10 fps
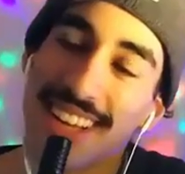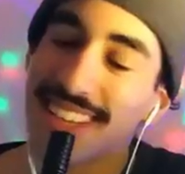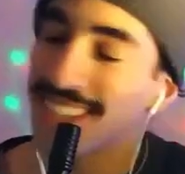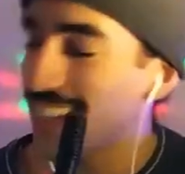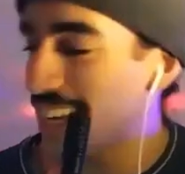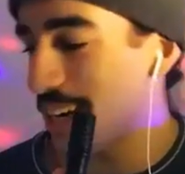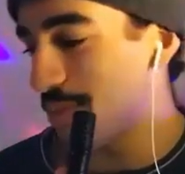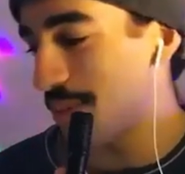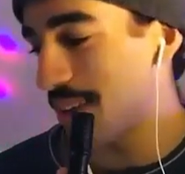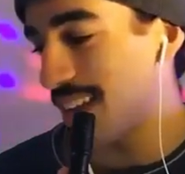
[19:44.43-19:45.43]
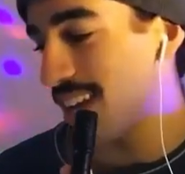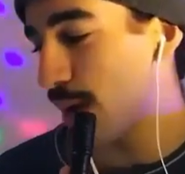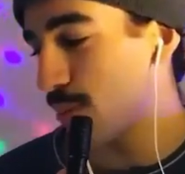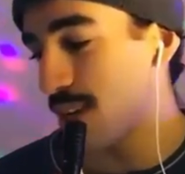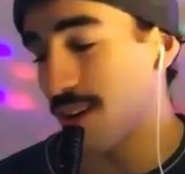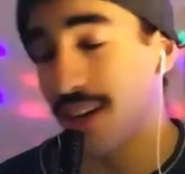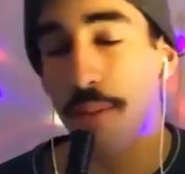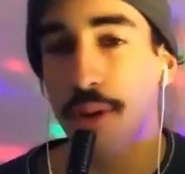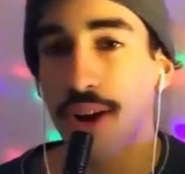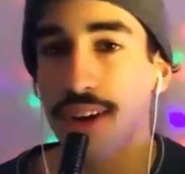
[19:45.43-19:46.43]
Yeah, he actually um
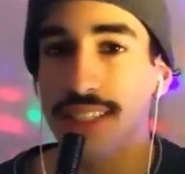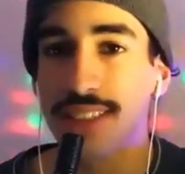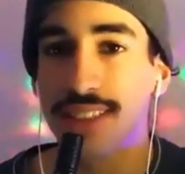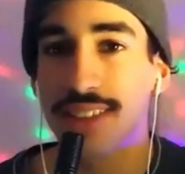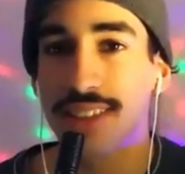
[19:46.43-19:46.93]
bonkers.